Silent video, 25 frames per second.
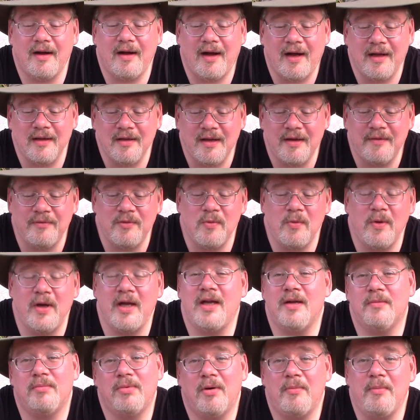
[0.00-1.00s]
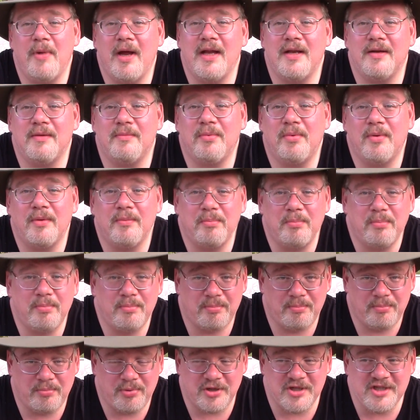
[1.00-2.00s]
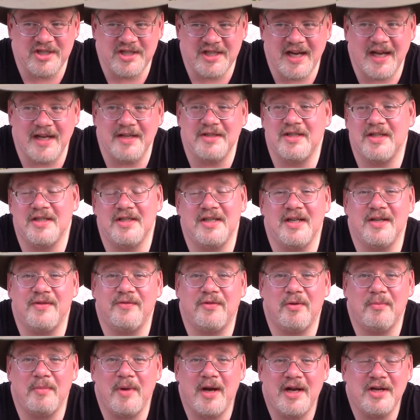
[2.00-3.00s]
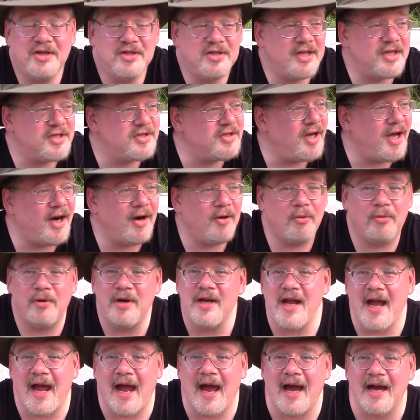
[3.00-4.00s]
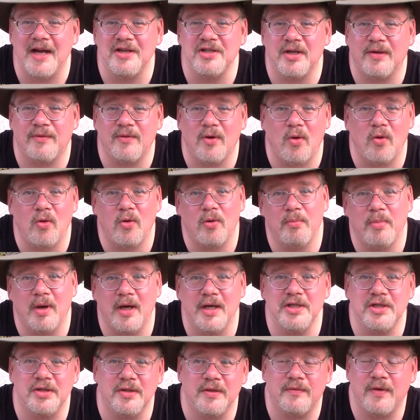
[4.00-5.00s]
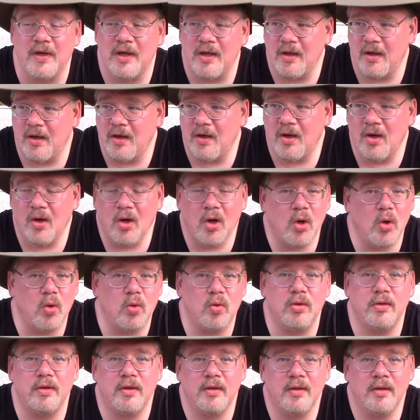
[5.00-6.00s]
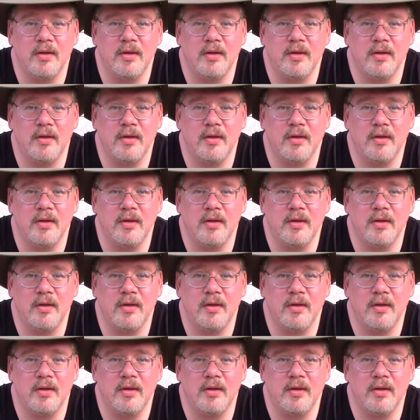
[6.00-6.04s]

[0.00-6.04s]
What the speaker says: I love the way he presents his information. It's not a rehash of a whole bunch of old